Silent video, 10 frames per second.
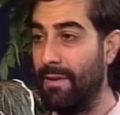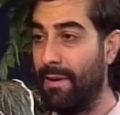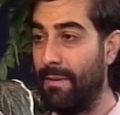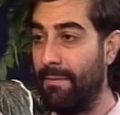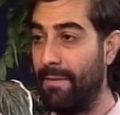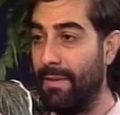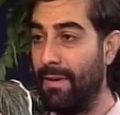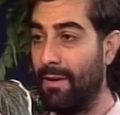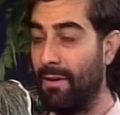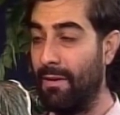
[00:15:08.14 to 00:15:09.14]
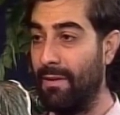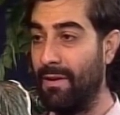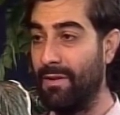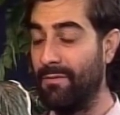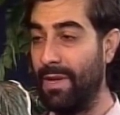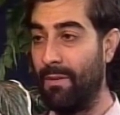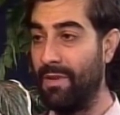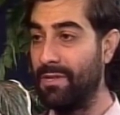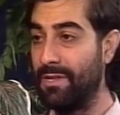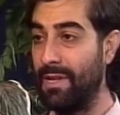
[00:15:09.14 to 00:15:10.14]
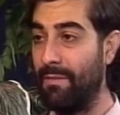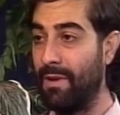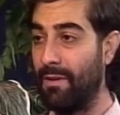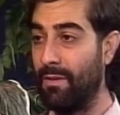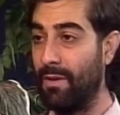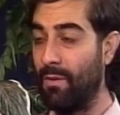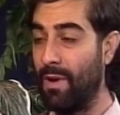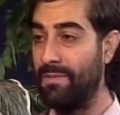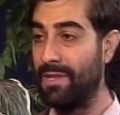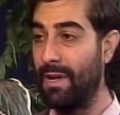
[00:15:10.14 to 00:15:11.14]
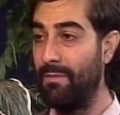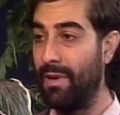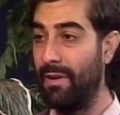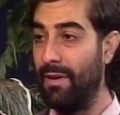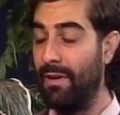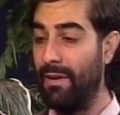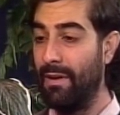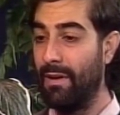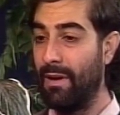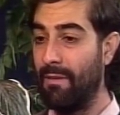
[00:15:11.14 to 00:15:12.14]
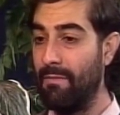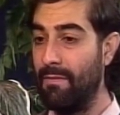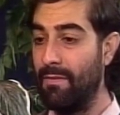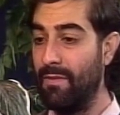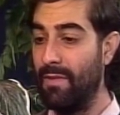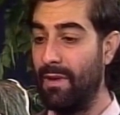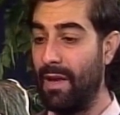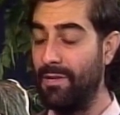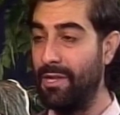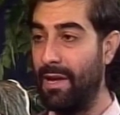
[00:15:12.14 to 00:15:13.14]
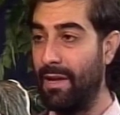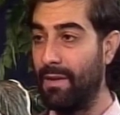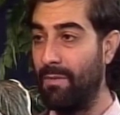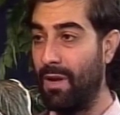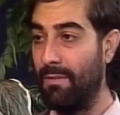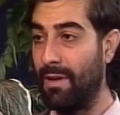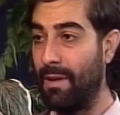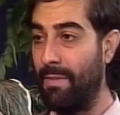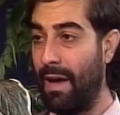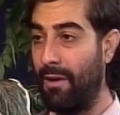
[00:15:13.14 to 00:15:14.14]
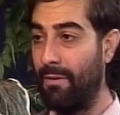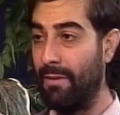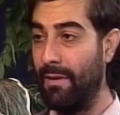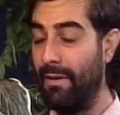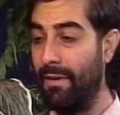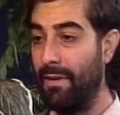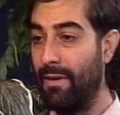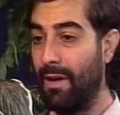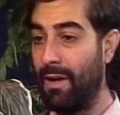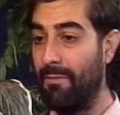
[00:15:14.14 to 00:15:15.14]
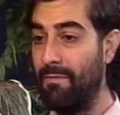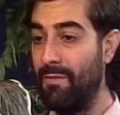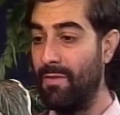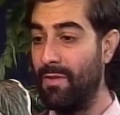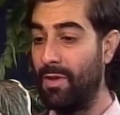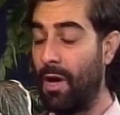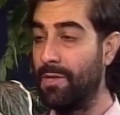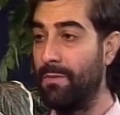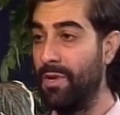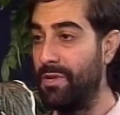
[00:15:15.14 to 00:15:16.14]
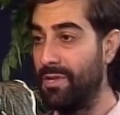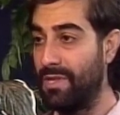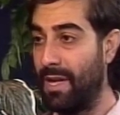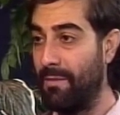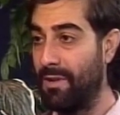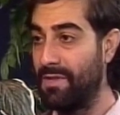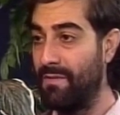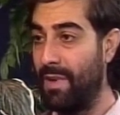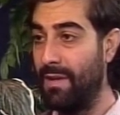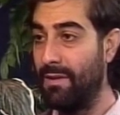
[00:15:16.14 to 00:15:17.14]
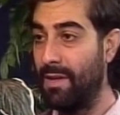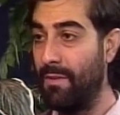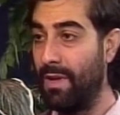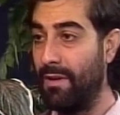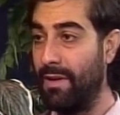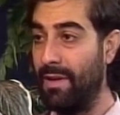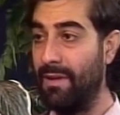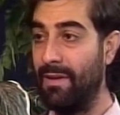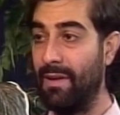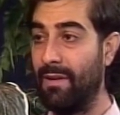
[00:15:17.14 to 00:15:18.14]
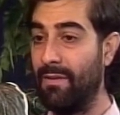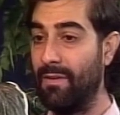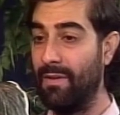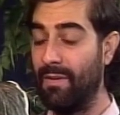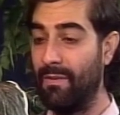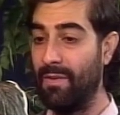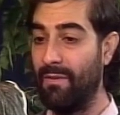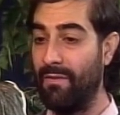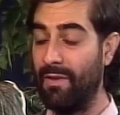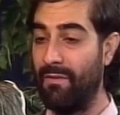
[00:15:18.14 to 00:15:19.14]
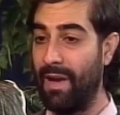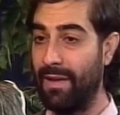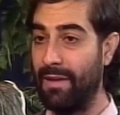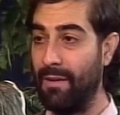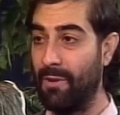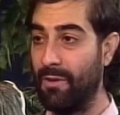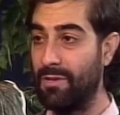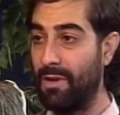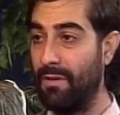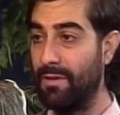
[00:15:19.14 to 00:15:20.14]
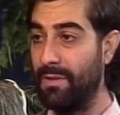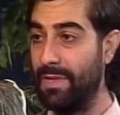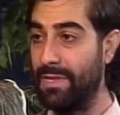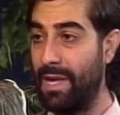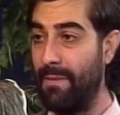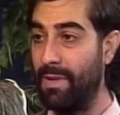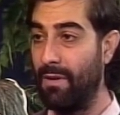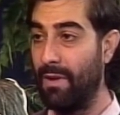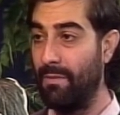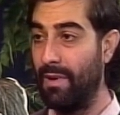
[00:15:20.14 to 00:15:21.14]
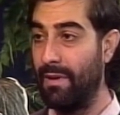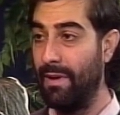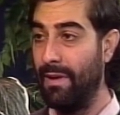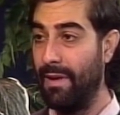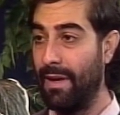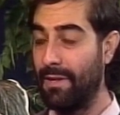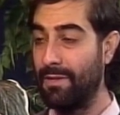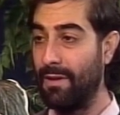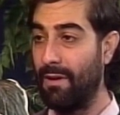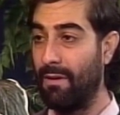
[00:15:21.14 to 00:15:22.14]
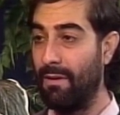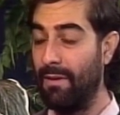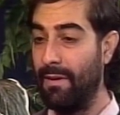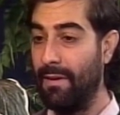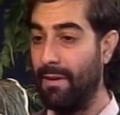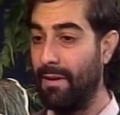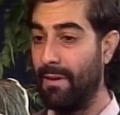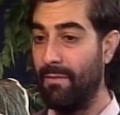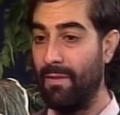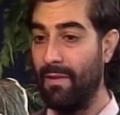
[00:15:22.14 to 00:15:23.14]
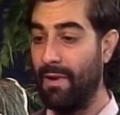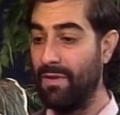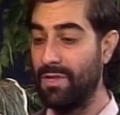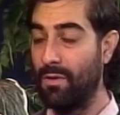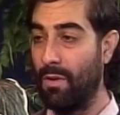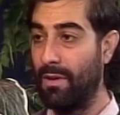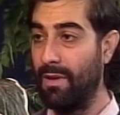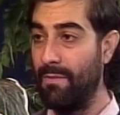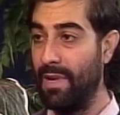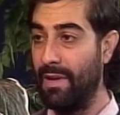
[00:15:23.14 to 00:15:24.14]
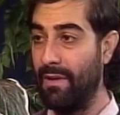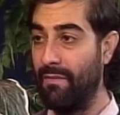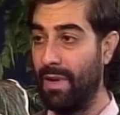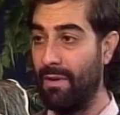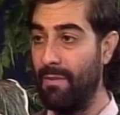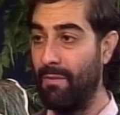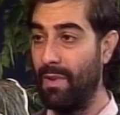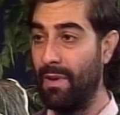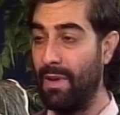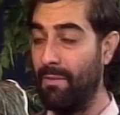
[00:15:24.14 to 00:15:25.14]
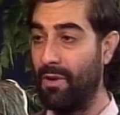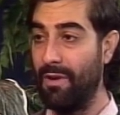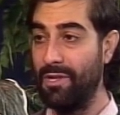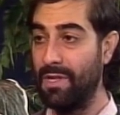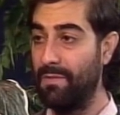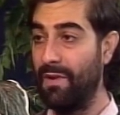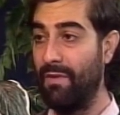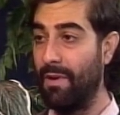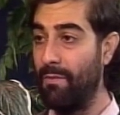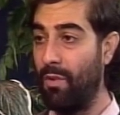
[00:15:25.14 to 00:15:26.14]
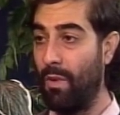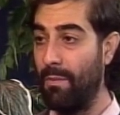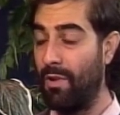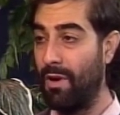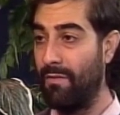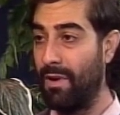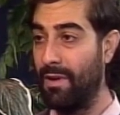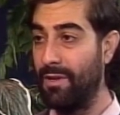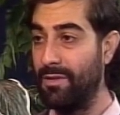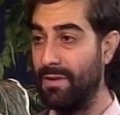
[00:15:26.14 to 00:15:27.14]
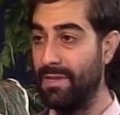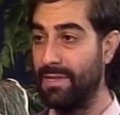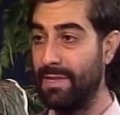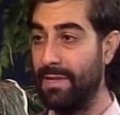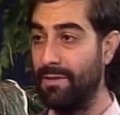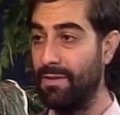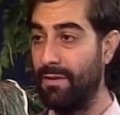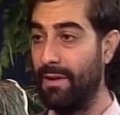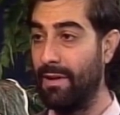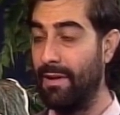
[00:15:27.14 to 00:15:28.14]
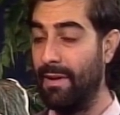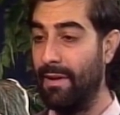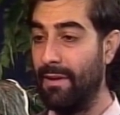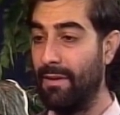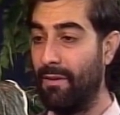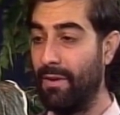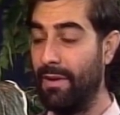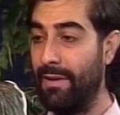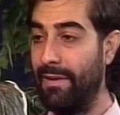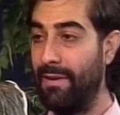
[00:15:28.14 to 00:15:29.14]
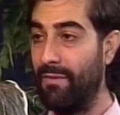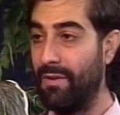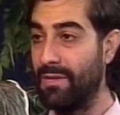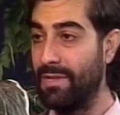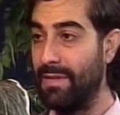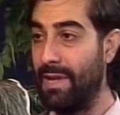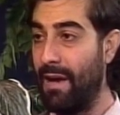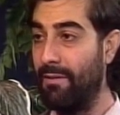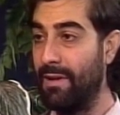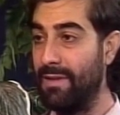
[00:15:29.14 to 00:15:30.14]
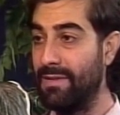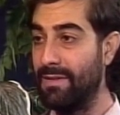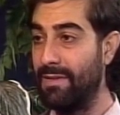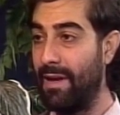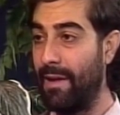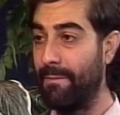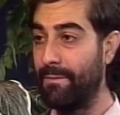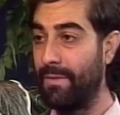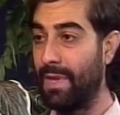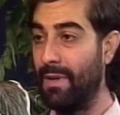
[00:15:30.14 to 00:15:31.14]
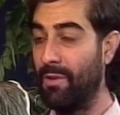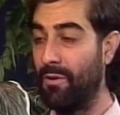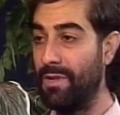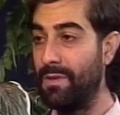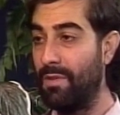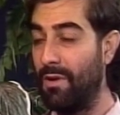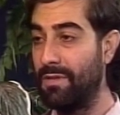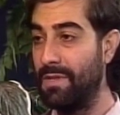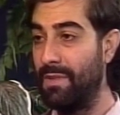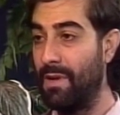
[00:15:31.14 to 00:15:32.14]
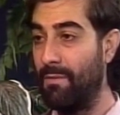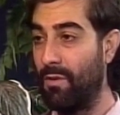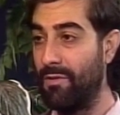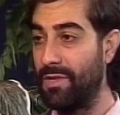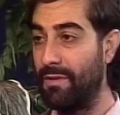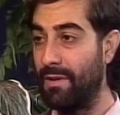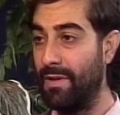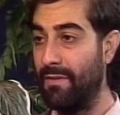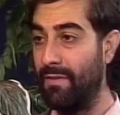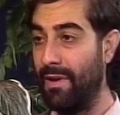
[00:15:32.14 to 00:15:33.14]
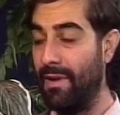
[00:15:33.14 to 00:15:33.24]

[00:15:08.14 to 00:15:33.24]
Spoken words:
And you can read our mission statement on the website. But educating the public about contributions that immigrants have made to the community, the fact that immigrants aren't to be scapegoated, but actually have historically been immigration has been a very important part of our country's history. And the only difference nowadays is that immigration policy has become more restrictive.